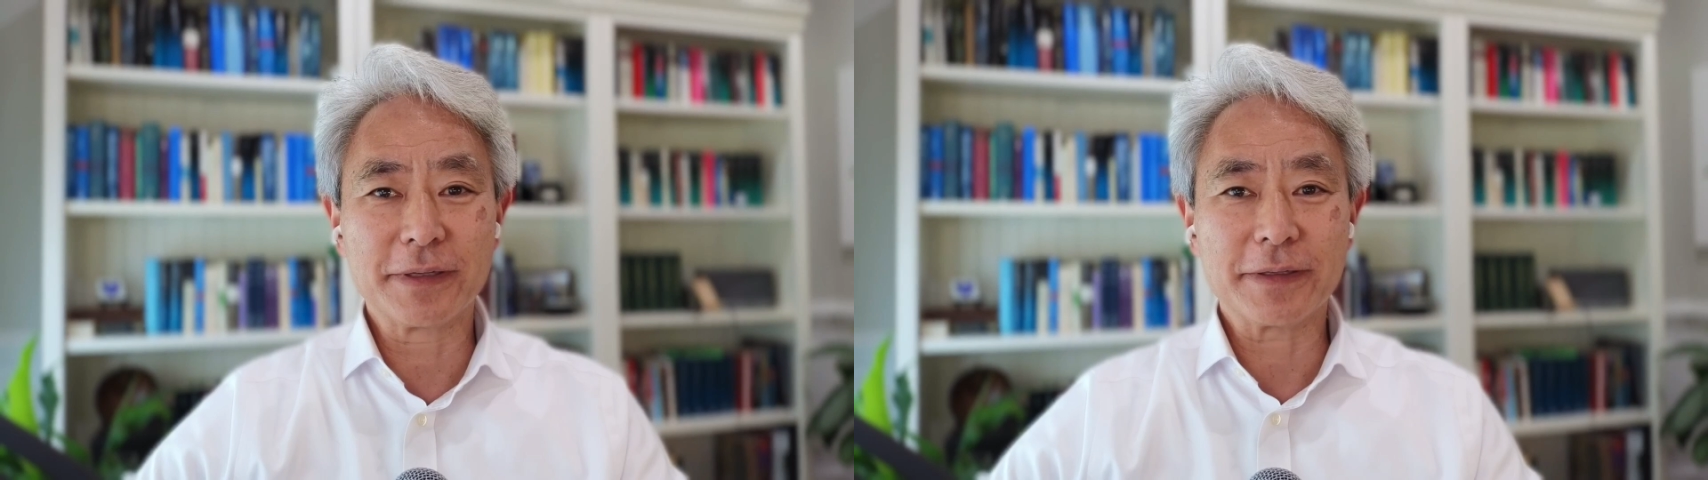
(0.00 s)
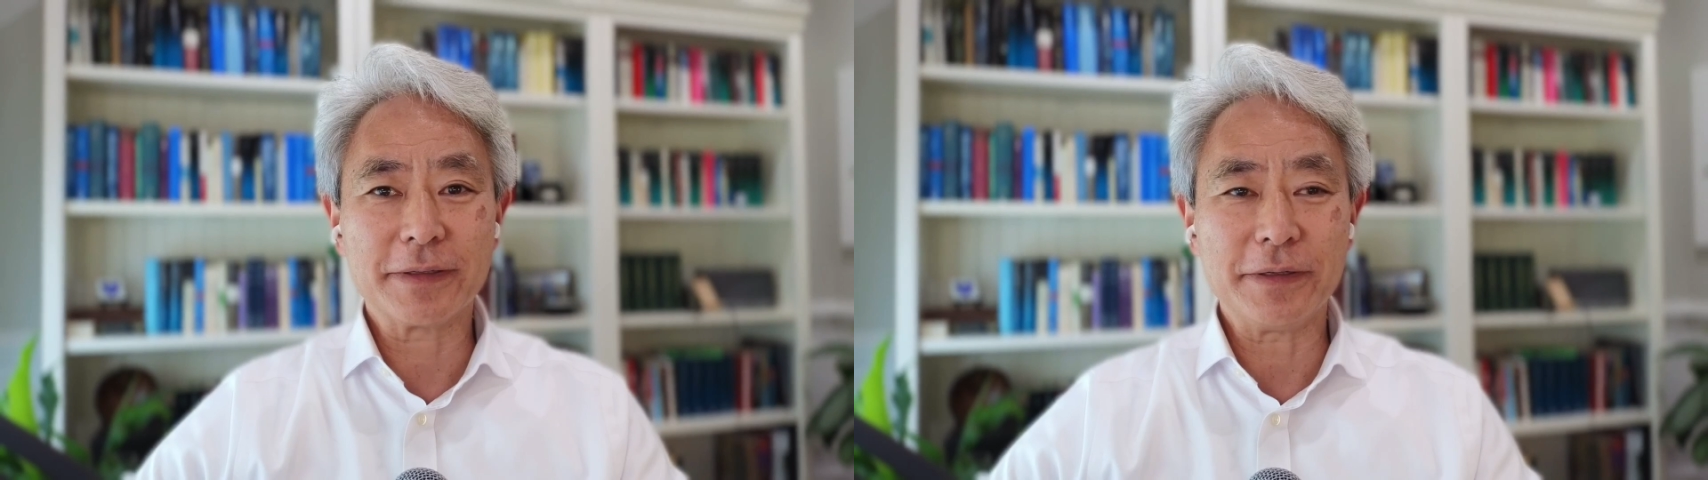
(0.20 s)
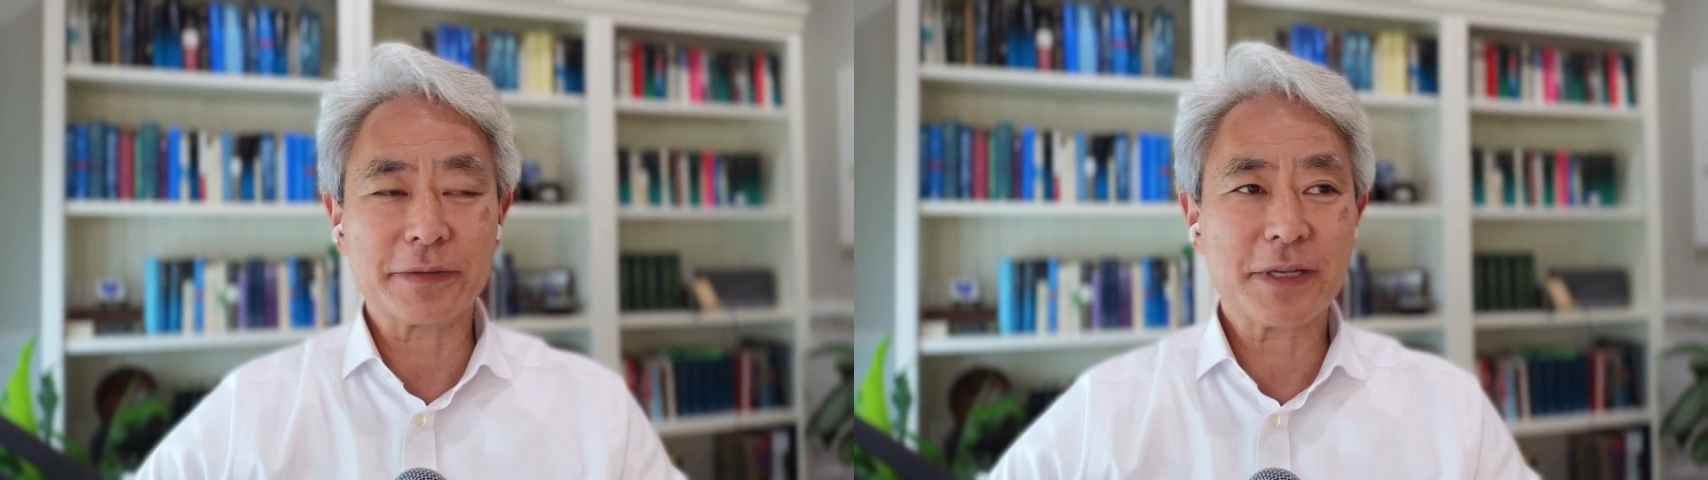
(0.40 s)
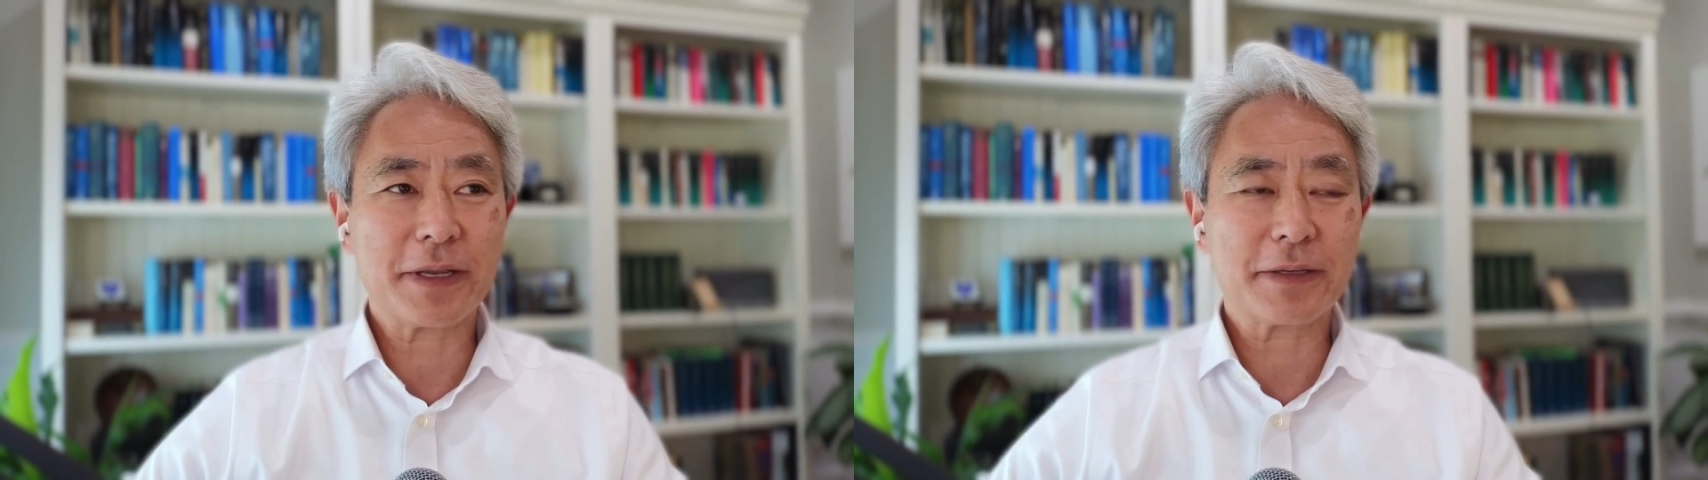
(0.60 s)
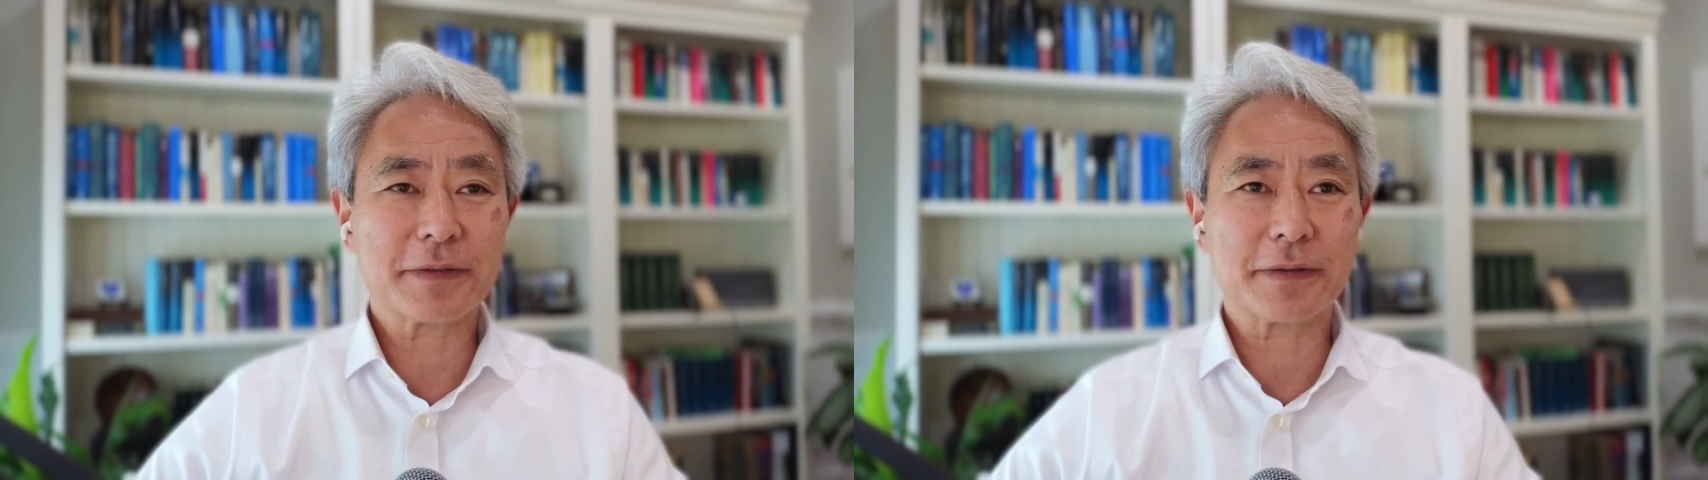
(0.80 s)
you know,
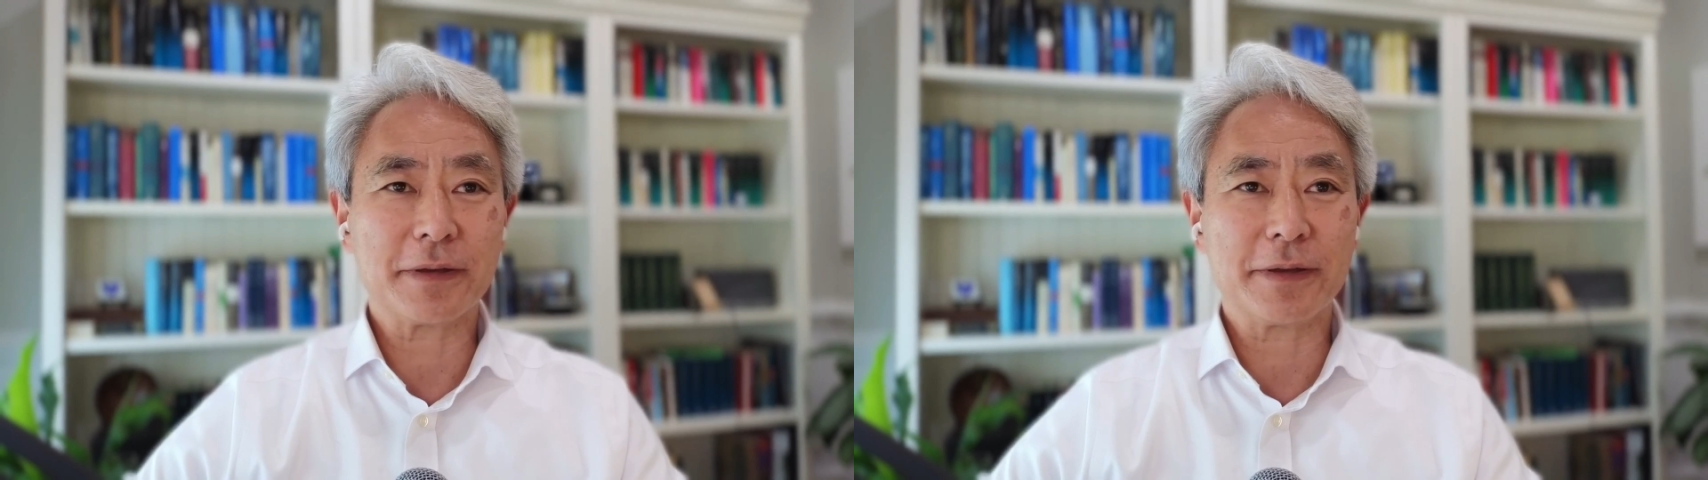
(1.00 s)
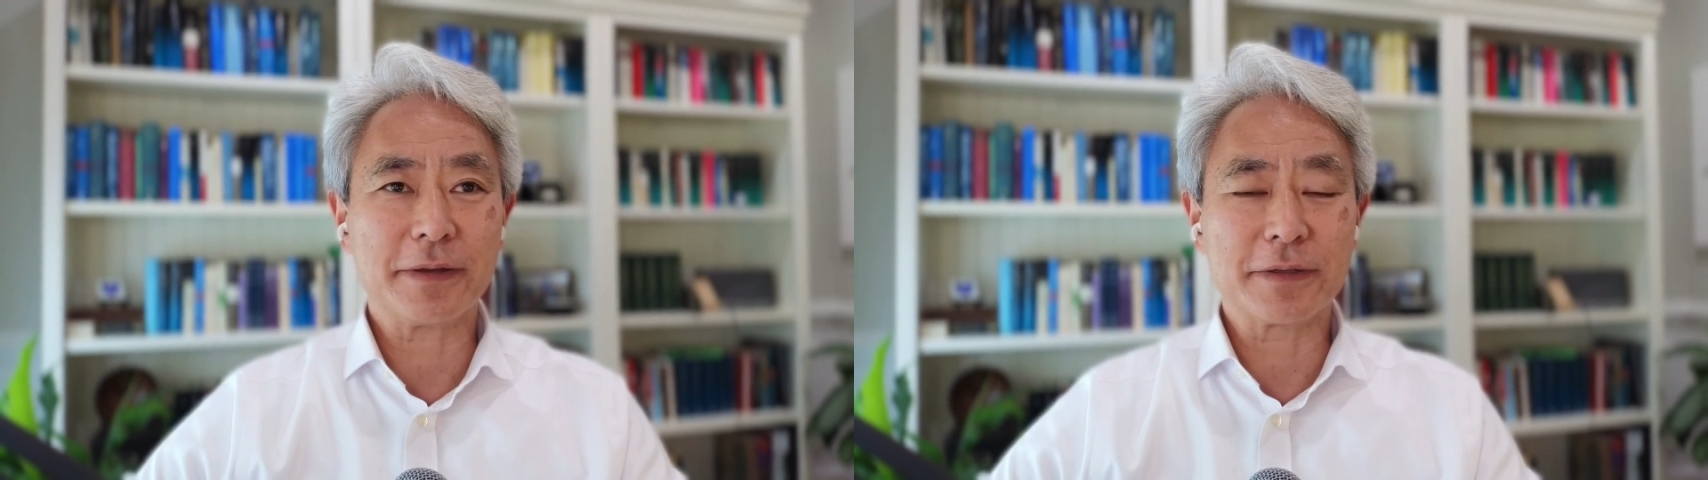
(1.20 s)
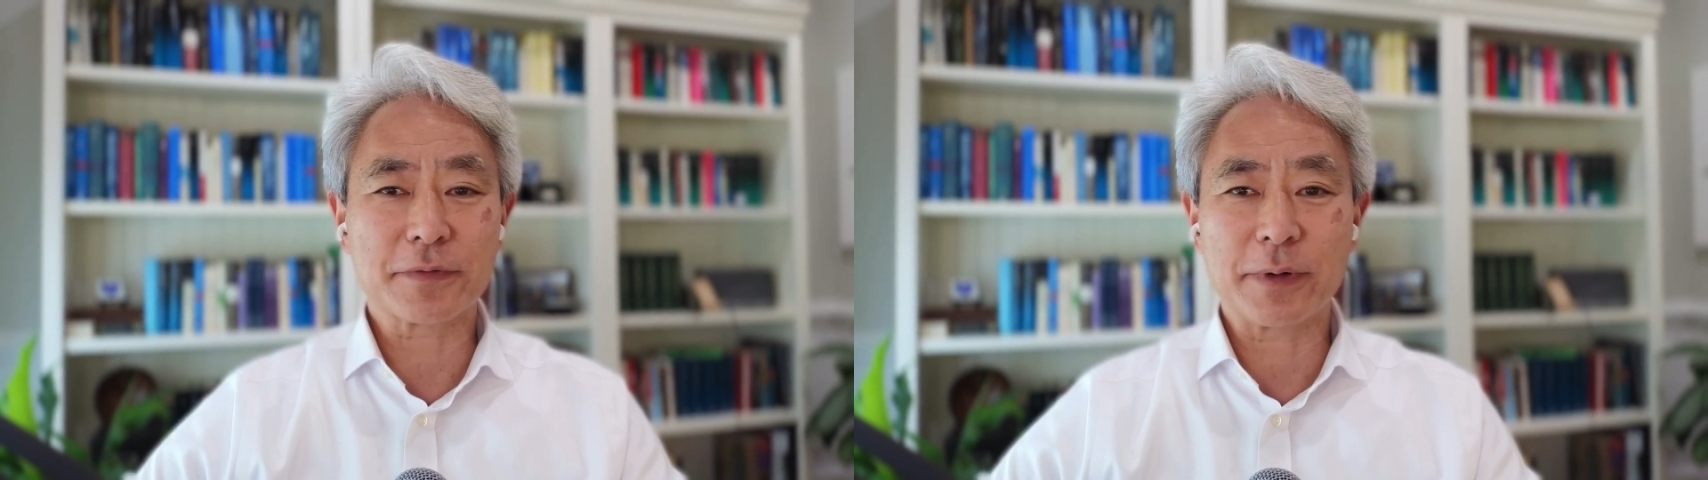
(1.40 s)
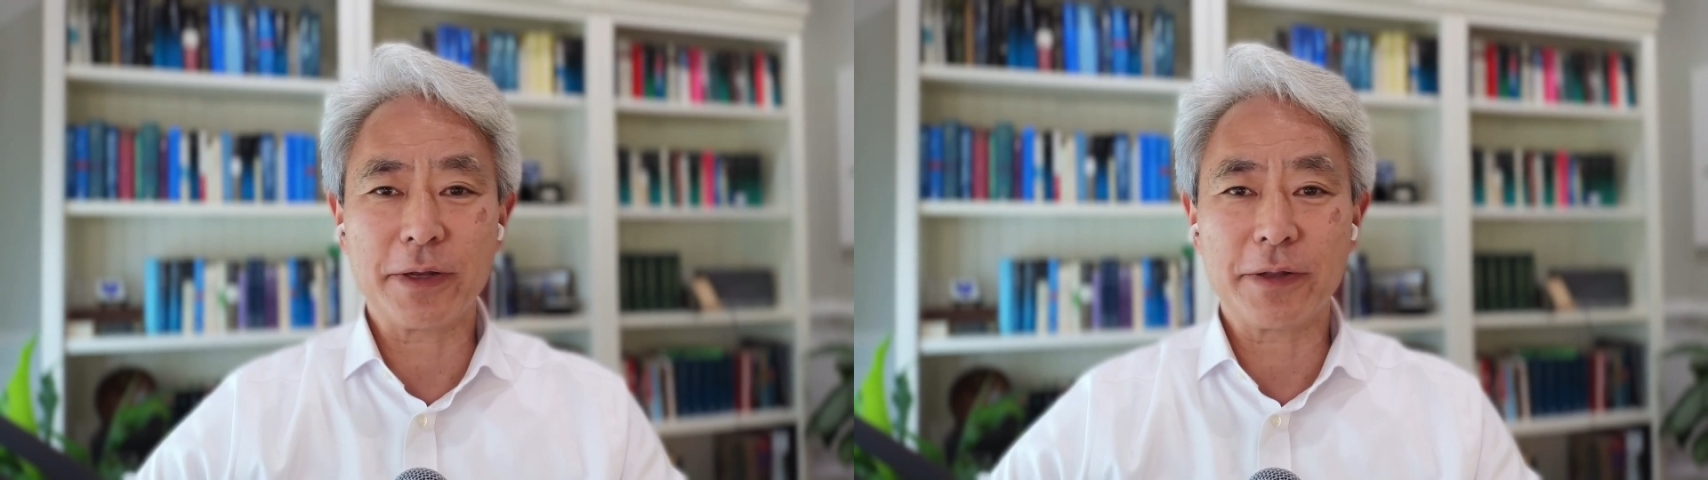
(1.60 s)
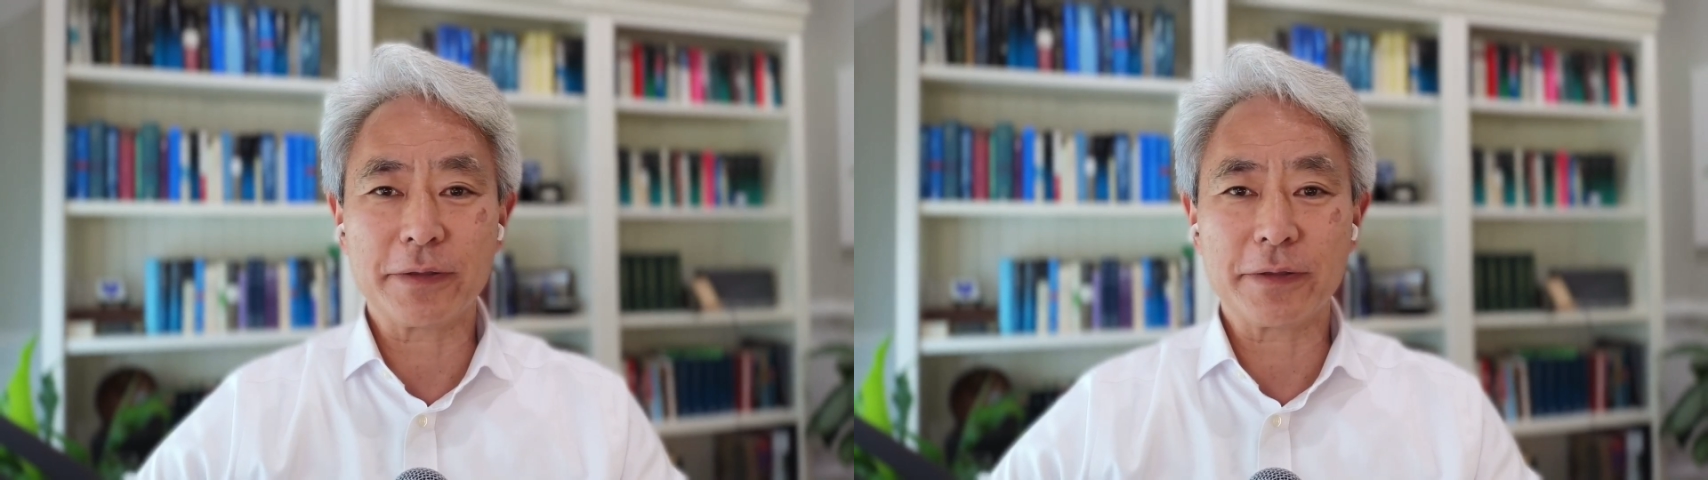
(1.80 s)
takes uh, Israel,